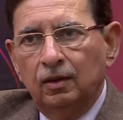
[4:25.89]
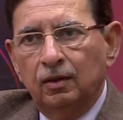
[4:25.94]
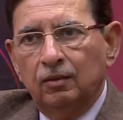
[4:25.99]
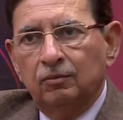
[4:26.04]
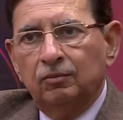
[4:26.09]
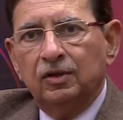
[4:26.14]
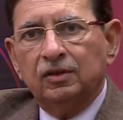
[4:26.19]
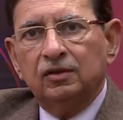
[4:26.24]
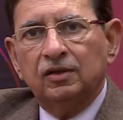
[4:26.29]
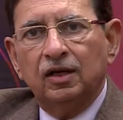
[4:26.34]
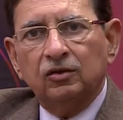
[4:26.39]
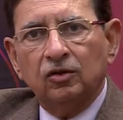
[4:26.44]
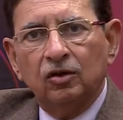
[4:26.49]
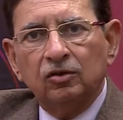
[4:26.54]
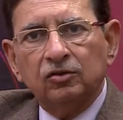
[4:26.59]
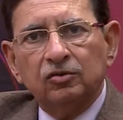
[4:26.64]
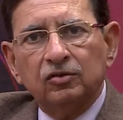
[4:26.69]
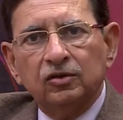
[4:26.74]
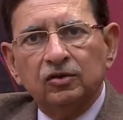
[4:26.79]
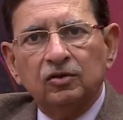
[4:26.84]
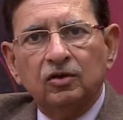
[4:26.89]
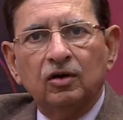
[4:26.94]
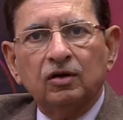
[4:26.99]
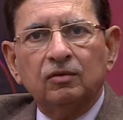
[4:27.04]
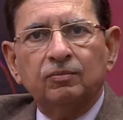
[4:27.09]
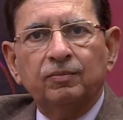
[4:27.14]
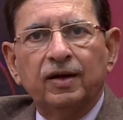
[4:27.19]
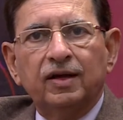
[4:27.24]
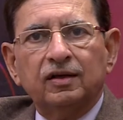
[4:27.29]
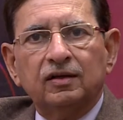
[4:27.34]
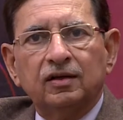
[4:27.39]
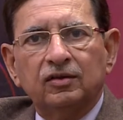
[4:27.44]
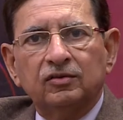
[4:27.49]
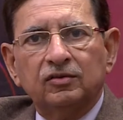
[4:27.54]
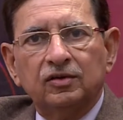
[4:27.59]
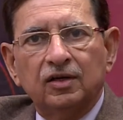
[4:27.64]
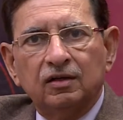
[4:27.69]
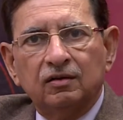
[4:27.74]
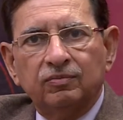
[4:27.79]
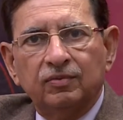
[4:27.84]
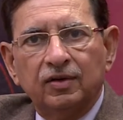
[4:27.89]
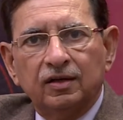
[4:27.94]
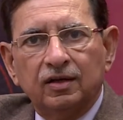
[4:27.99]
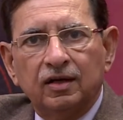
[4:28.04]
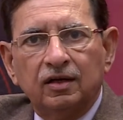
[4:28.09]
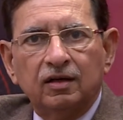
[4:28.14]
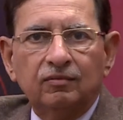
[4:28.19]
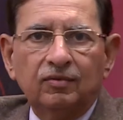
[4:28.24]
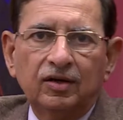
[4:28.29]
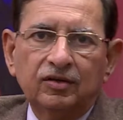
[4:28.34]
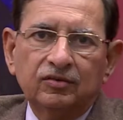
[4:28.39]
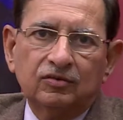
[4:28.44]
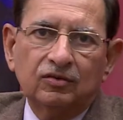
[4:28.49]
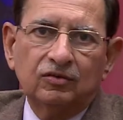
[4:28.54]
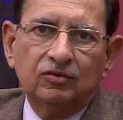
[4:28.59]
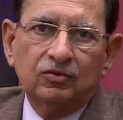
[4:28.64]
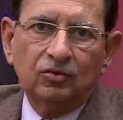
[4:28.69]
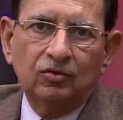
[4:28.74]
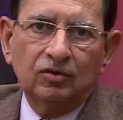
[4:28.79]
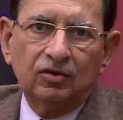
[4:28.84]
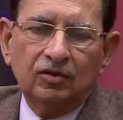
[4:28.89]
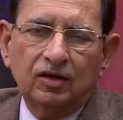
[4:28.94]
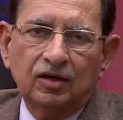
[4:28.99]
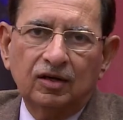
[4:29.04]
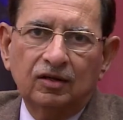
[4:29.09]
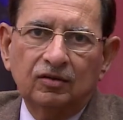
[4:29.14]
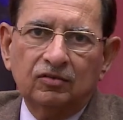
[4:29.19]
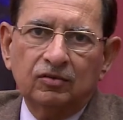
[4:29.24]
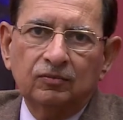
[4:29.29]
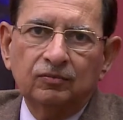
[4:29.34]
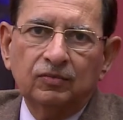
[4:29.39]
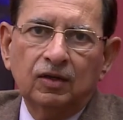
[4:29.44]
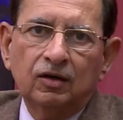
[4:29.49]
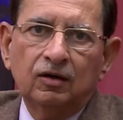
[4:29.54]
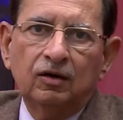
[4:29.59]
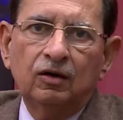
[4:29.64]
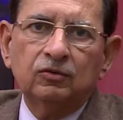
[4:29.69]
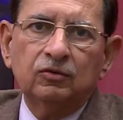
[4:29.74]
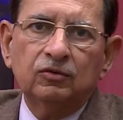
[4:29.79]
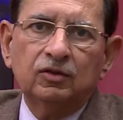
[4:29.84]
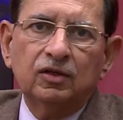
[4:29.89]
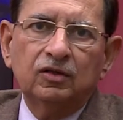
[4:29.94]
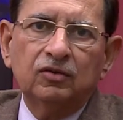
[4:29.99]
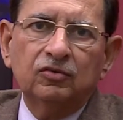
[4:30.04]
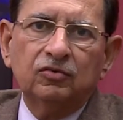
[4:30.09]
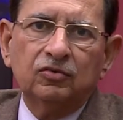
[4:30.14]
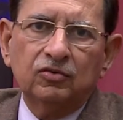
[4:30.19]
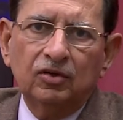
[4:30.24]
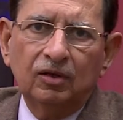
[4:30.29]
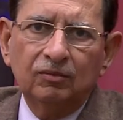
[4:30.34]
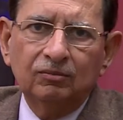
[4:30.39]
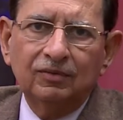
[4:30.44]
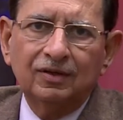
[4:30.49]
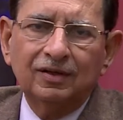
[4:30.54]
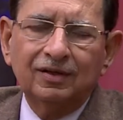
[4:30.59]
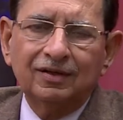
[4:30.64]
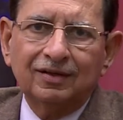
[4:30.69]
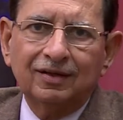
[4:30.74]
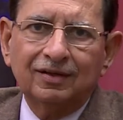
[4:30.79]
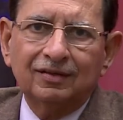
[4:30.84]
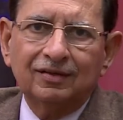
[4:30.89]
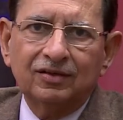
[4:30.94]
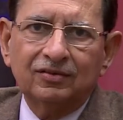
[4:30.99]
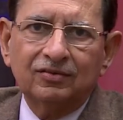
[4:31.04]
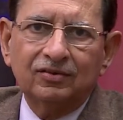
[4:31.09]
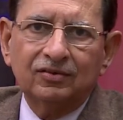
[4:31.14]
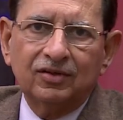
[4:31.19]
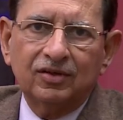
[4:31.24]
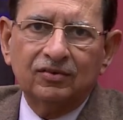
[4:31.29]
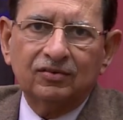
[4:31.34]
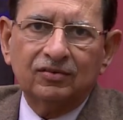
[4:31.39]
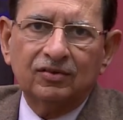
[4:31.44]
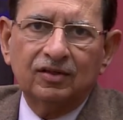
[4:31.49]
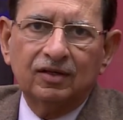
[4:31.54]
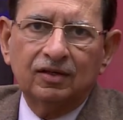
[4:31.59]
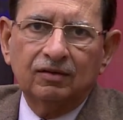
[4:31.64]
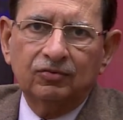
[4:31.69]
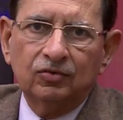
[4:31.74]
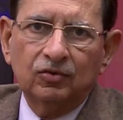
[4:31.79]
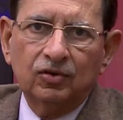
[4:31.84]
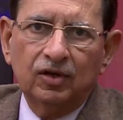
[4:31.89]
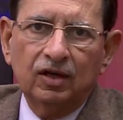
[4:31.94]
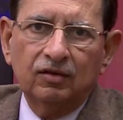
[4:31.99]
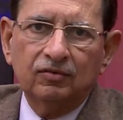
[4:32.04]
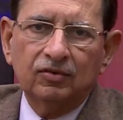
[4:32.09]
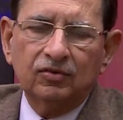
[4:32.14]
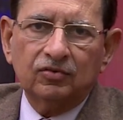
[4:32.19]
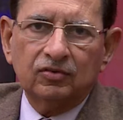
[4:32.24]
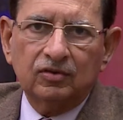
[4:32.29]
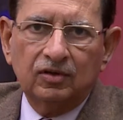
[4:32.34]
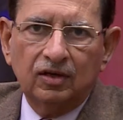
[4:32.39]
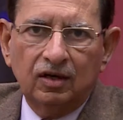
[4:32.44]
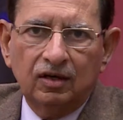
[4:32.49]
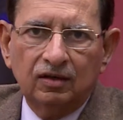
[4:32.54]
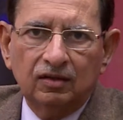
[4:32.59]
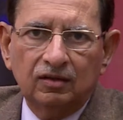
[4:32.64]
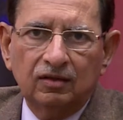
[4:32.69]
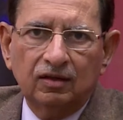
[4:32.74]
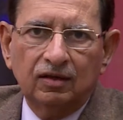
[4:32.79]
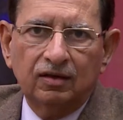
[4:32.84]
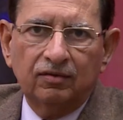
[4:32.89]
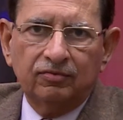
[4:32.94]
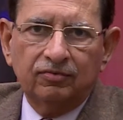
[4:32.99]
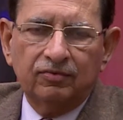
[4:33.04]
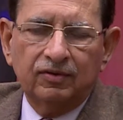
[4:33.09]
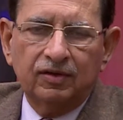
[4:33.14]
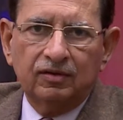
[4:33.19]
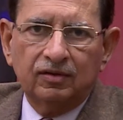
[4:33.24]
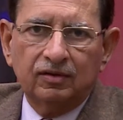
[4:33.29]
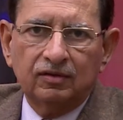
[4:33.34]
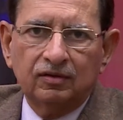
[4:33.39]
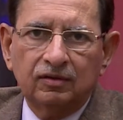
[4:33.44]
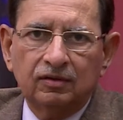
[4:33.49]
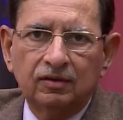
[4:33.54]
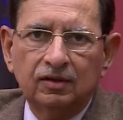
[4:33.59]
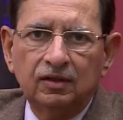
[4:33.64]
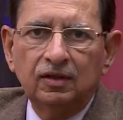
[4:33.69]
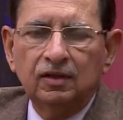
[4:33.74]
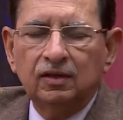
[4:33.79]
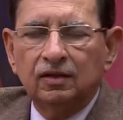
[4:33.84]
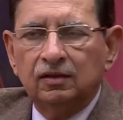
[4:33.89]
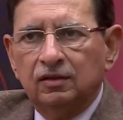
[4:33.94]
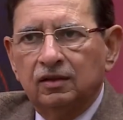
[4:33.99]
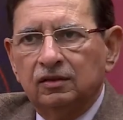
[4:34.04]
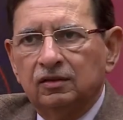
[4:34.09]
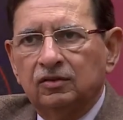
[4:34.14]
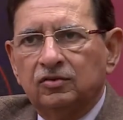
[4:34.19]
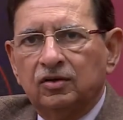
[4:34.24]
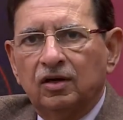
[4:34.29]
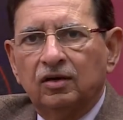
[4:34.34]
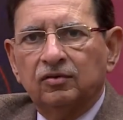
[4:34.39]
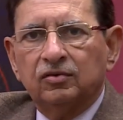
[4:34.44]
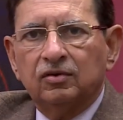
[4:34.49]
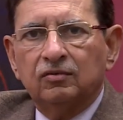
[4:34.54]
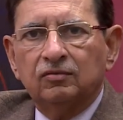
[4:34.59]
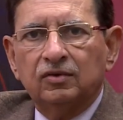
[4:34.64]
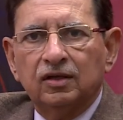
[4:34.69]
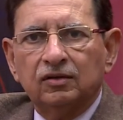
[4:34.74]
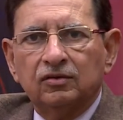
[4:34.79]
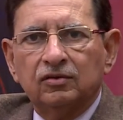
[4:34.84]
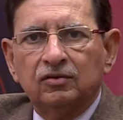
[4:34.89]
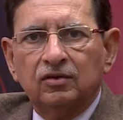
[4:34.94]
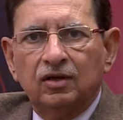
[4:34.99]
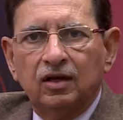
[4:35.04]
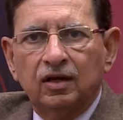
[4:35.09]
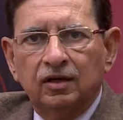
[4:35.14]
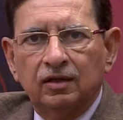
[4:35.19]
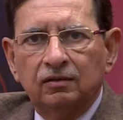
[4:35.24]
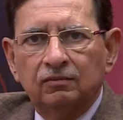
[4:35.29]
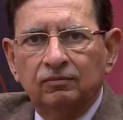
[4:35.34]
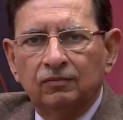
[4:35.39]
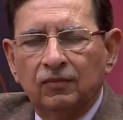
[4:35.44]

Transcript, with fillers: But that also is not backed as yet by randomized control trials, although there is some data that suggests that if you have a scar in the left ventricle, then the chance of death is high.